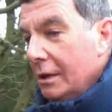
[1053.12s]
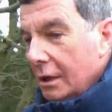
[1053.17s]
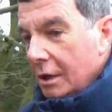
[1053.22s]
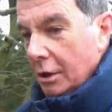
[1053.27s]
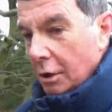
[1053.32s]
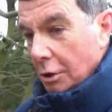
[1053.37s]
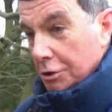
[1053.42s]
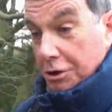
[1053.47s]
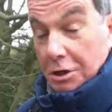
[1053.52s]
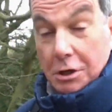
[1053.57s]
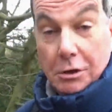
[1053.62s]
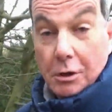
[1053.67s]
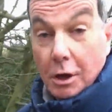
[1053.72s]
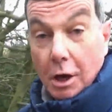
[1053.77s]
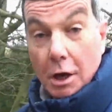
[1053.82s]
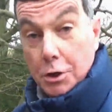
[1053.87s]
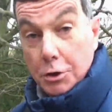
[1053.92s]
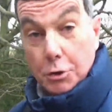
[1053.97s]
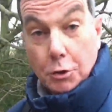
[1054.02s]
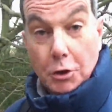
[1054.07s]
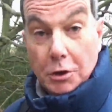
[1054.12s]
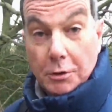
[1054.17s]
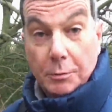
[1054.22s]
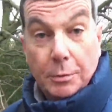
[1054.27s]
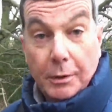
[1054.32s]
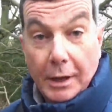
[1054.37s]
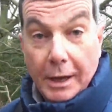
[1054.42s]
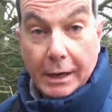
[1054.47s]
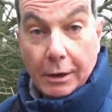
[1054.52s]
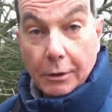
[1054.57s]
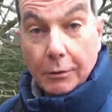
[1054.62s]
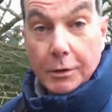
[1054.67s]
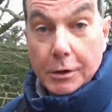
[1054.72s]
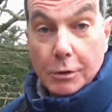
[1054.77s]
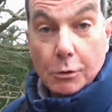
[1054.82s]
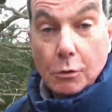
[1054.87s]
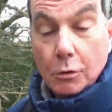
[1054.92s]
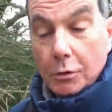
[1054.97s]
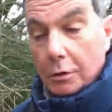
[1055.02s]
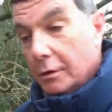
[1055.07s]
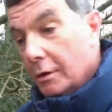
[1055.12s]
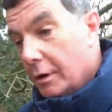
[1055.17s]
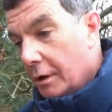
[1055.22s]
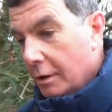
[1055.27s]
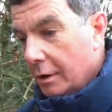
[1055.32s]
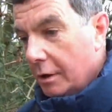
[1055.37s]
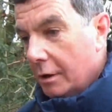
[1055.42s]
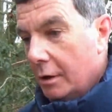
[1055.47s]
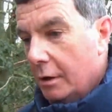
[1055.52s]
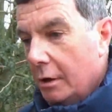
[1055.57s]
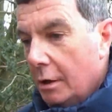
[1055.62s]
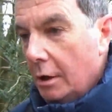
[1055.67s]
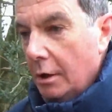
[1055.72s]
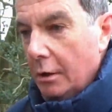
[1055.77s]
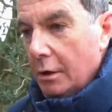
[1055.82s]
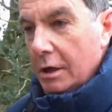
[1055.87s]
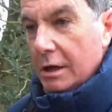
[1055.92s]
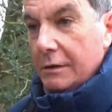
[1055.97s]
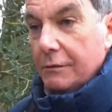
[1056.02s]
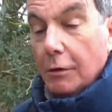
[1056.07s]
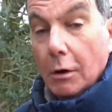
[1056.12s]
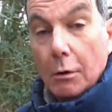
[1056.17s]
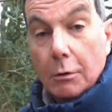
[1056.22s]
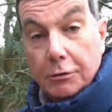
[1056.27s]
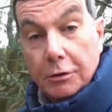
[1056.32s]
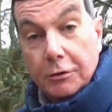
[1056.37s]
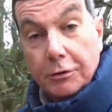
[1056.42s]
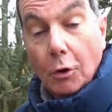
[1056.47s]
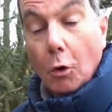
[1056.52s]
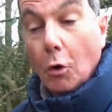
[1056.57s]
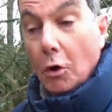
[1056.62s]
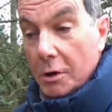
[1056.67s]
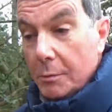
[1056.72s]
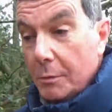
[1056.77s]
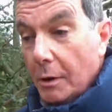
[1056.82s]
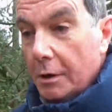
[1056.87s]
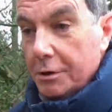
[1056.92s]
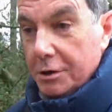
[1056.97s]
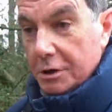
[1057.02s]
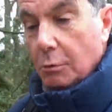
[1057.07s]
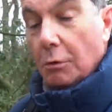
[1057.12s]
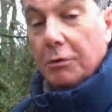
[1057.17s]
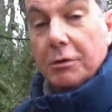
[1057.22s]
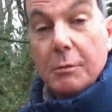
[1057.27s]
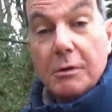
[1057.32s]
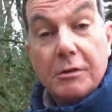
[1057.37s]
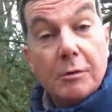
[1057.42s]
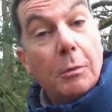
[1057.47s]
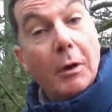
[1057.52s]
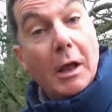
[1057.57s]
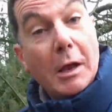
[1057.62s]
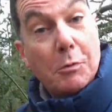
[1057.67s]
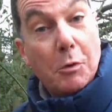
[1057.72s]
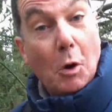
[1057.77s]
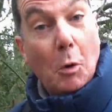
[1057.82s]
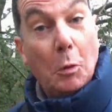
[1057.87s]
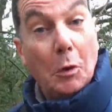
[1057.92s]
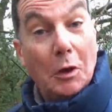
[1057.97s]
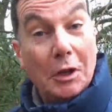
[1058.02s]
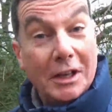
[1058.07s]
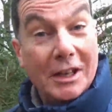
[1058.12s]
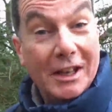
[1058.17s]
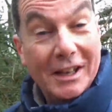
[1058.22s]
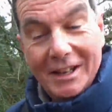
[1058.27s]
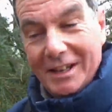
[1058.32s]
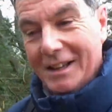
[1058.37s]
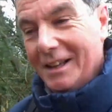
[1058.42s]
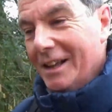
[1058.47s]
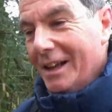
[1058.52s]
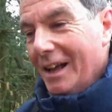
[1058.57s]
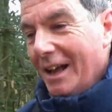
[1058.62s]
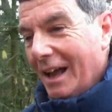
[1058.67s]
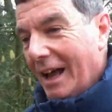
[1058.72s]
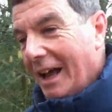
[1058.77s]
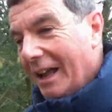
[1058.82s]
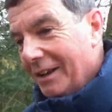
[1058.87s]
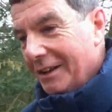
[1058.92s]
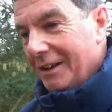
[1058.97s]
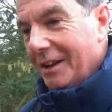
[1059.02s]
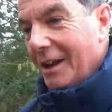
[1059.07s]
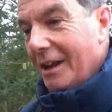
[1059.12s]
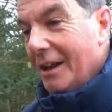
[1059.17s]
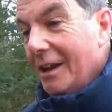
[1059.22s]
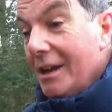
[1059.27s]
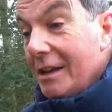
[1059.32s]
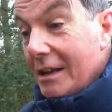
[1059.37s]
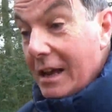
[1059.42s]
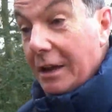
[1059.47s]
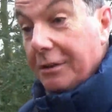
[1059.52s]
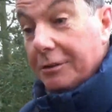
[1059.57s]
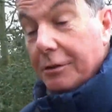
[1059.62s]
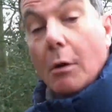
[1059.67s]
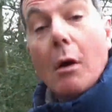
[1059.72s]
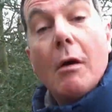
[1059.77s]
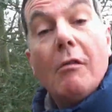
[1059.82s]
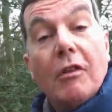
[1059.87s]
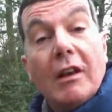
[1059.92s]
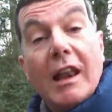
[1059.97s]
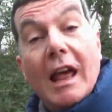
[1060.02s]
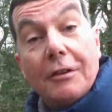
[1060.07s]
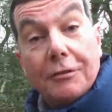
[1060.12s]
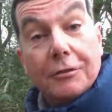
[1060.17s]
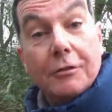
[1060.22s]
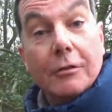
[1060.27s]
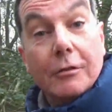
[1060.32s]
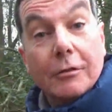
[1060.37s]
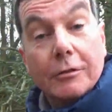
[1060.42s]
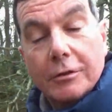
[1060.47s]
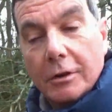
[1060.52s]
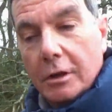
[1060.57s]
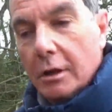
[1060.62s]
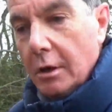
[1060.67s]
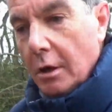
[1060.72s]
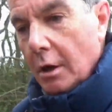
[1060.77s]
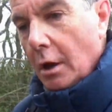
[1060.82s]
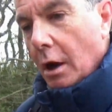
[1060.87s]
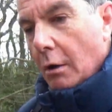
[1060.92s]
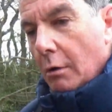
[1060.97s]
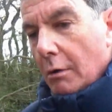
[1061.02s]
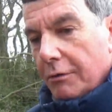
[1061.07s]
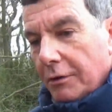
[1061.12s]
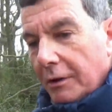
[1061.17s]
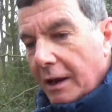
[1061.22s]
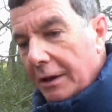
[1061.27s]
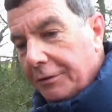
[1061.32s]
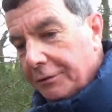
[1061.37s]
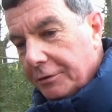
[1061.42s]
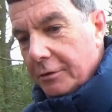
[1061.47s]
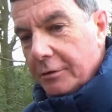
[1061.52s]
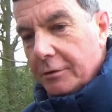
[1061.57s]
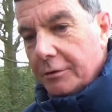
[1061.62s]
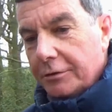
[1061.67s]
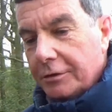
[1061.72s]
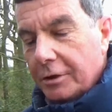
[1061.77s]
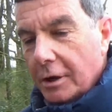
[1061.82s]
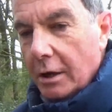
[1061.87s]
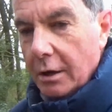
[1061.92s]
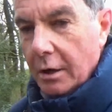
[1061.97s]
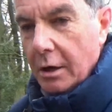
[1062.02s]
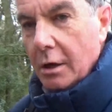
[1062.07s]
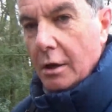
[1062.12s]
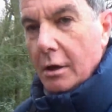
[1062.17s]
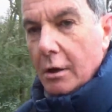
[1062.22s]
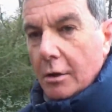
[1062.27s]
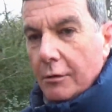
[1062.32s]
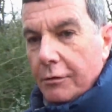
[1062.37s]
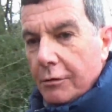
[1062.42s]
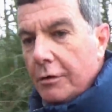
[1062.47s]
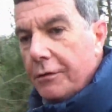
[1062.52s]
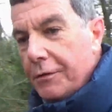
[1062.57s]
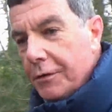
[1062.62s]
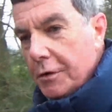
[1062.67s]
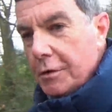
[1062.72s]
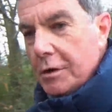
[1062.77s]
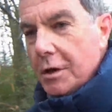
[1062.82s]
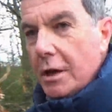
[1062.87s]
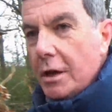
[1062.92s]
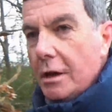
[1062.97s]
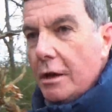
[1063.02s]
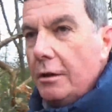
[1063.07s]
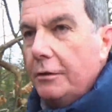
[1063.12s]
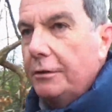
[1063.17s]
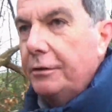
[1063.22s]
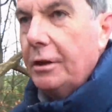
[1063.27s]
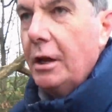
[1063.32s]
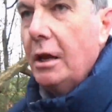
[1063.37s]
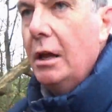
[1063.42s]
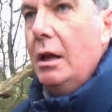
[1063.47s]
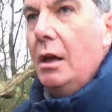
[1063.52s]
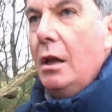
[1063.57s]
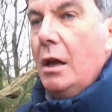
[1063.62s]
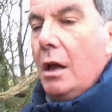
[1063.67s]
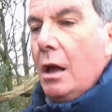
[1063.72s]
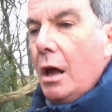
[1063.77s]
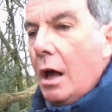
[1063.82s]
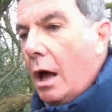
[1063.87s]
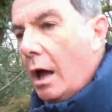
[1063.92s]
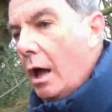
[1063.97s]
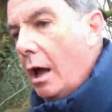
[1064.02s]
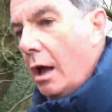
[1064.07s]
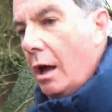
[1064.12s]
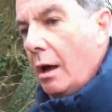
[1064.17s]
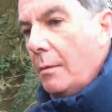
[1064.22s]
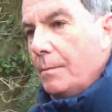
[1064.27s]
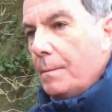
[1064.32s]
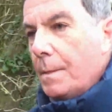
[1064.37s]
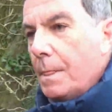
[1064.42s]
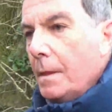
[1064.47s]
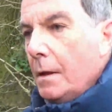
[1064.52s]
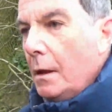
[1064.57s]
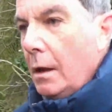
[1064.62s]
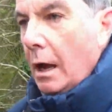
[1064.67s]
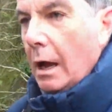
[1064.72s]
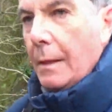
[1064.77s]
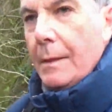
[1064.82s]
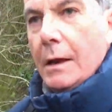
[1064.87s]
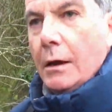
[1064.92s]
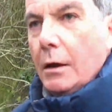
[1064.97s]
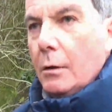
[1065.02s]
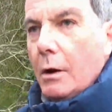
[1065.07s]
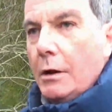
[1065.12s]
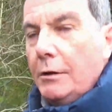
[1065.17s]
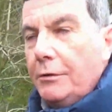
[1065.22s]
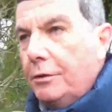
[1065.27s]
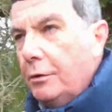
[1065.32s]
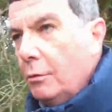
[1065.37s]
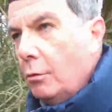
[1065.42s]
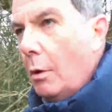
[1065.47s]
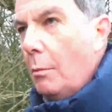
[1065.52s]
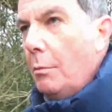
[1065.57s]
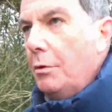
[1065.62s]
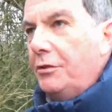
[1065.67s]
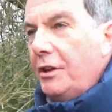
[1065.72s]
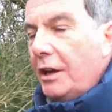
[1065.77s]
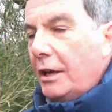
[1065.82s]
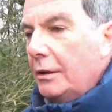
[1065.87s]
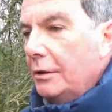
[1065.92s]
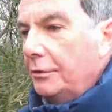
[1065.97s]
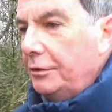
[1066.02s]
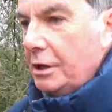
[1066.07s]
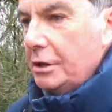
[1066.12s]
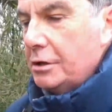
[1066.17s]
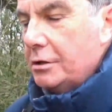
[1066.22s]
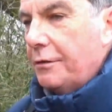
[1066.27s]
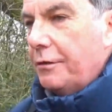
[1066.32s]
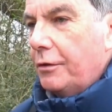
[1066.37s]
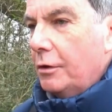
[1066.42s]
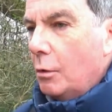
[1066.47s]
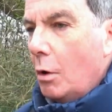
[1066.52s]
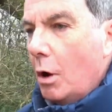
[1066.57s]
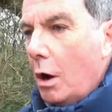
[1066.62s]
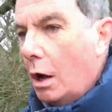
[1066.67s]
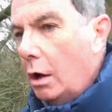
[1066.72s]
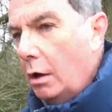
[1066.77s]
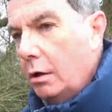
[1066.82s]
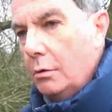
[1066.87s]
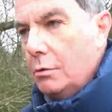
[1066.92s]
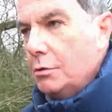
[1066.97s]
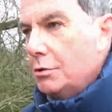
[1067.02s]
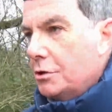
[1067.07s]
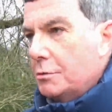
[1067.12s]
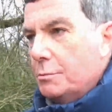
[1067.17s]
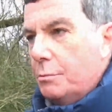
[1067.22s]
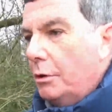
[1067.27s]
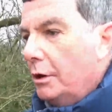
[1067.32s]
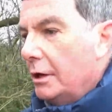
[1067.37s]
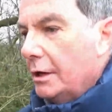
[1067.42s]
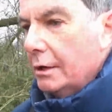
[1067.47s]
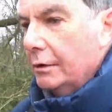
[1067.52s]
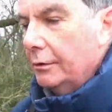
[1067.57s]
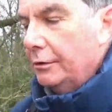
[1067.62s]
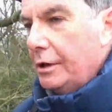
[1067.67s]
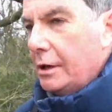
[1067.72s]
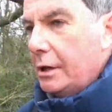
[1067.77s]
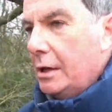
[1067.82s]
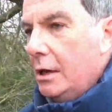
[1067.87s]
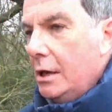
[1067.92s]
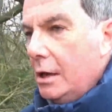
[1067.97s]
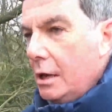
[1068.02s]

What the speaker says: because she knew that I enjoyed playing on the organ, even though it was a toy, but she wanted me to play properly. And yeah, so I went for lessons. I went for lessons for a few years, and then I went to one particular teacher for a while who was just brilliant. He